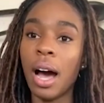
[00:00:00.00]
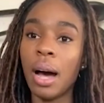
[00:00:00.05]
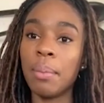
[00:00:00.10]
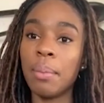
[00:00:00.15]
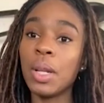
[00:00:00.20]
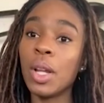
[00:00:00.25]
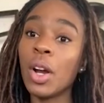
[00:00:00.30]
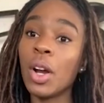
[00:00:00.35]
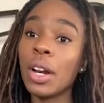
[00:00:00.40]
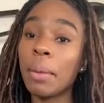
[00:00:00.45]

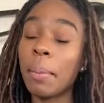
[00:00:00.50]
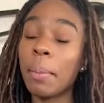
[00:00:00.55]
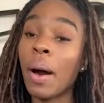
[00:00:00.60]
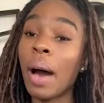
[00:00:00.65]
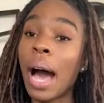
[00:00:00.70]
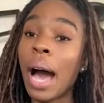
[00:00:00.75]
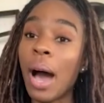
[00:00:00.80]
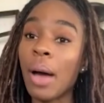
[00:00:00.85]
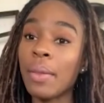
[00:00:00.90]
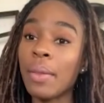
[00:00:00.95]
learn
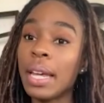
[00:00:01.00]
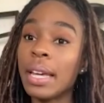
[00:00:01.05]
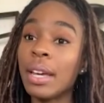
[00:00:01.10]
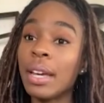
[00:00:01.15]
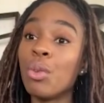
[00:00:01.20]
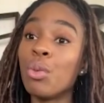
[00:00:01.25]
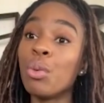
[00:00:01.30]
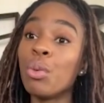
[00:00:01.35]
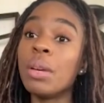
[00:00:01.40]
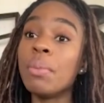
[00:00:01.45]
about how they
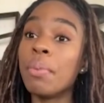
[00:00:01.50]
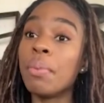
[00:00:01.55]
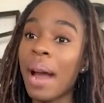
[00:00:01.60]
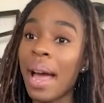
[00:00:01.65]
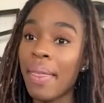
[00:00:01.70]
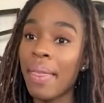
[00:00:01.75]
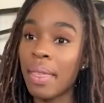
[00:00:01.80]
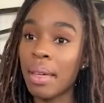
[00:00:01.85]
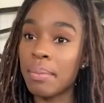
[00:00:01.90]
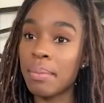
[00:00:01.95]
can
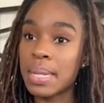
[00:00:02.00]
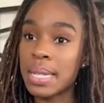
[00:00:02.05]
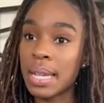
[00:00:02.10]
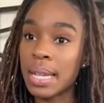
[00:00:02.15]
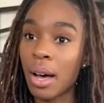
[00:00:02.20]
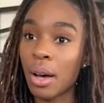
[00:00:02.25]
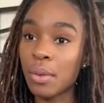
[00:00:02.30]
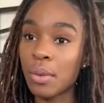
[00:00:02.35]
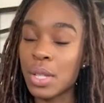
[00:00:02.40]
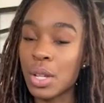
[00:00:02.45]
rebrand
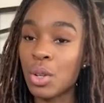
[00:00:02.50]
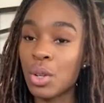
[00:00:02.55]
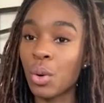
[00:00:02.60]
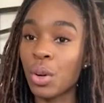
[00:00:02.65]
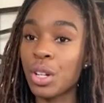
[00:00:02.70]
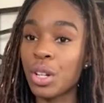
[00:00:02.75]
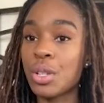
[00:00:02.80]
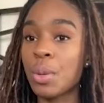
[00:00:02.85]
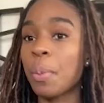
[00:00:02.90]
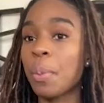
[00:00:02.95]
themselves in
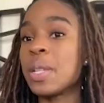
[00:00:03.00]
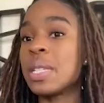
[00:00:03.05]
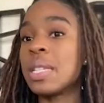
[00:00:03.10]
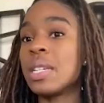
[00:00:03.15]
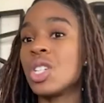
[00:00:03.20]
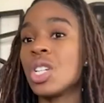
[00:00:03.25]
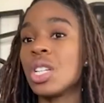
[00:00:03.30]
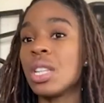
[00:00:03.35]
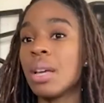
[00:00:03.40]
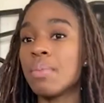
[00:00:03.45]
order to
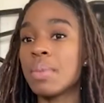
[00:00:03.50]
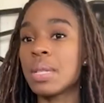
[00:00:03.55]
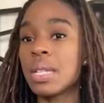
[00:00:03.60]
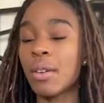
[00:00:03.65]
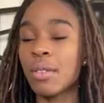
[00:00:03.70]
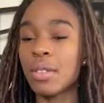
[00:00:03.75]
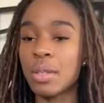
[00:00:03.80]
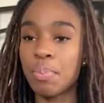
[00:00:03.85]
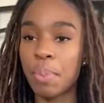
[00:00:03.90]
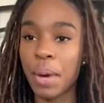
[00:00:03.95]
position
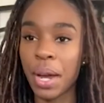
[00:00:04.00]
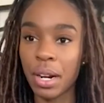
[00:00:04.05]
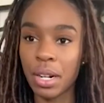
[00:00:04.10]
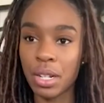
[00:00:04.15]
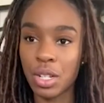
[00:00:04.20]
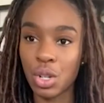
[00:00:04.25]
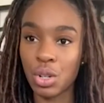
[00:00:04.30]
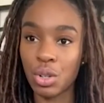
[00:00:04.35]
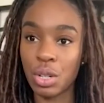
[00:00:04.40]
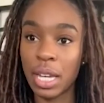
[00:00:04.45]
themselves better
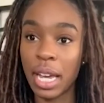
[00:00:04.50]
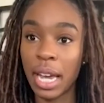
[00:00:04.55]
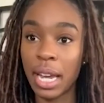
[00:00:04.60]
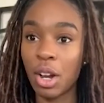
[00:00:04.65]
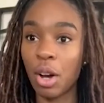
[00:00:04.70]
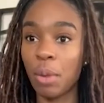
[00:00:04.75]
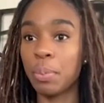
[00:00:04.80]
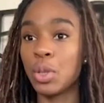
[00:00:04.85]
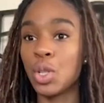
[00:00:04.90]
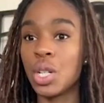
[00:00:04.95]
to gain
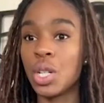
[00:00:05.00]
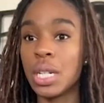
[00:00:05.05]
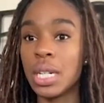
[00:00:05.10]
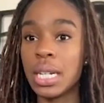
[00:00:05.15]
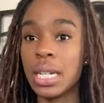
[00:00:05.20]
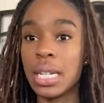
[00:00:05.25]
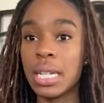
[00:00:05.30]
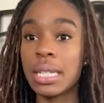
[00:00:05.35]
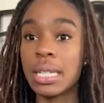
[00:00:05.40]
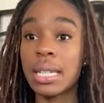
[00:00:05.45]

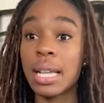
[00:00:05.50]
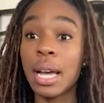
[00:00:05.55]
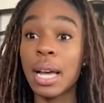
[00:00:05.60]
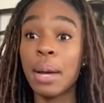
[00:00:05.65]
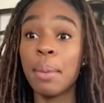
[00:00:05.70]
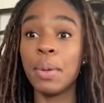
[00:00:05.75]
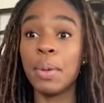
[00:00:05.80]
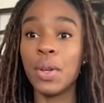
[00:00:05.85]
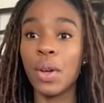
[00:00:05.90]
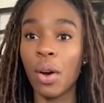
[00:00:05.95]
opportunities
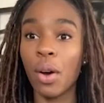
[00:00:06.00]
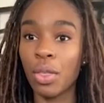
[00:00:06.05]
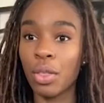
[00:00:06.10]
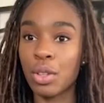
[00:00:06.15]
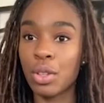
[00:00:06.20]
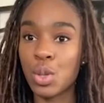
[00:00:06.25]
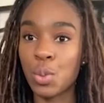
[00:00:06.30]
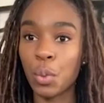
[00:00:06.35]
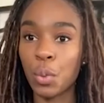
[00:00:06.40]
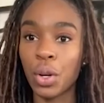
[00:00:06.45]
beyond the
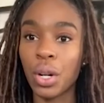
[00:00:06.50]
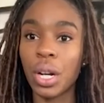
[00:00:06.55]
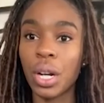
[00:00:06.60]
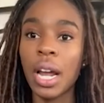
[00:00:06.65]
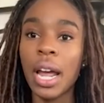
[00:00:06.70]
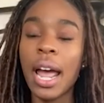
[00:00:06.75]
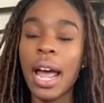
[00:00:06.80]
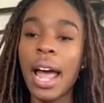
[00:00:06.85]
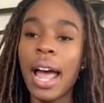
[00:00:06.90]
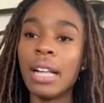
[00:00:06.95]
sport.
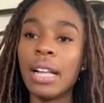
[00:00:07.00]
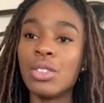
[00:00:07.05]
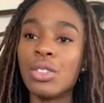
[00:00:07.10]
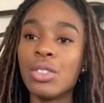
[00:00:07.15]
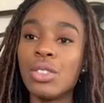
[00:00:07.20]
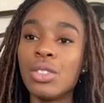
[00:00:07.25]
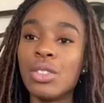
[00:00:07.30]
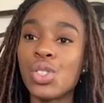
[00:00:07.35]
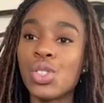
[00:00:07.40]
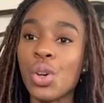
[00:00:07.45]
And
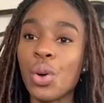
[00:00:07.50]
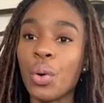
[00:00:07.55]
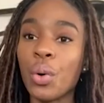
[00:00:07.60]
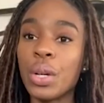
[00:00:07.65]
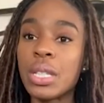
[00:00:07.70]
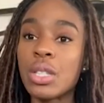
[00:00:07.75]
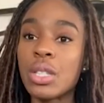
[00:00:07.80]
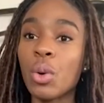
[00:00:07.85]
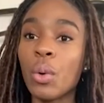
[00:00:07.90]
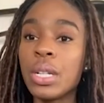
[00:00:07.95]
so it's
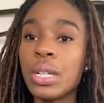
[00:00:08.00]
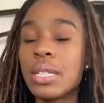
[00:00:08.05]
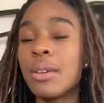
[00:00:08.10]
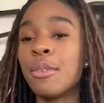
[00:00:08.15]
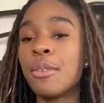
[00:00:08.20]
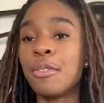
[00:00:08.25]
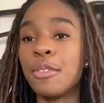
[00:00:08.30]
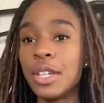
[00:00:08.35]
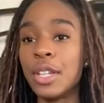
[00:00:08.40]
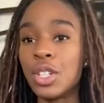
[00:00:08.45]
going to
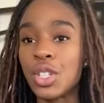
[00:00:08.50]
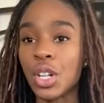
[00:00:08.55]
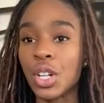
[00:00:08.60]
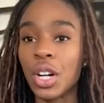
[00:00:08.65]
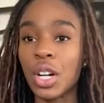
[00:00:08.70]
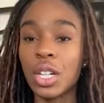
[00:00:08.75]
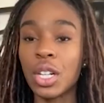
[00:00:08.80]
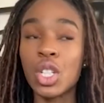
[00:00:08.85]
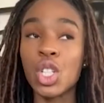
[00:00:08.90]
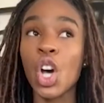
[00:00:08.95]

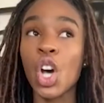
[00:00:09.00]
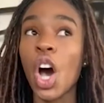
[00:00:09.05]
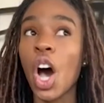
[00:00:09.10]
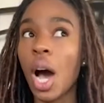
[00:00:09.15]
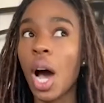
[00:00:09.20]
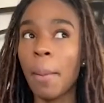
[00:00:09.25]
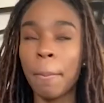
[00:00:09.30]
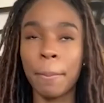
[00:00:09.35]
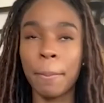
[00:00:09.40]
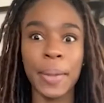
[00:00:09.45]
feature
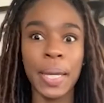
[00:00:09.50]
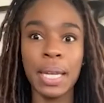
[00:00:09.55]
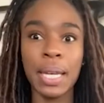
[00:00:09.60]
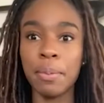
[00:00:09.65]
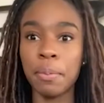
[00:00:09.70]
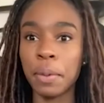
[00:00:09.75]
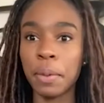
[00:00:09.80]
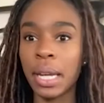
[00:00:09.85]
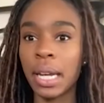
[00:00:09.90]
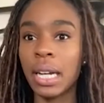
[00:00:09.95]
top key
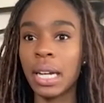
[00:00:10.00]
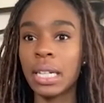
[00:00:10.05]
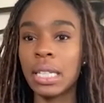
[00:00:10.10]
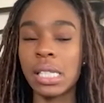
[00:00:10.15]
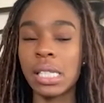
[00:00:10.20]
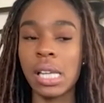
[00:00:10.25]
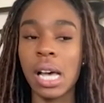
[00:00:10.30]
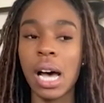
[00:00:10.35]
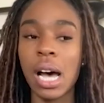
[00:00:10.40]
players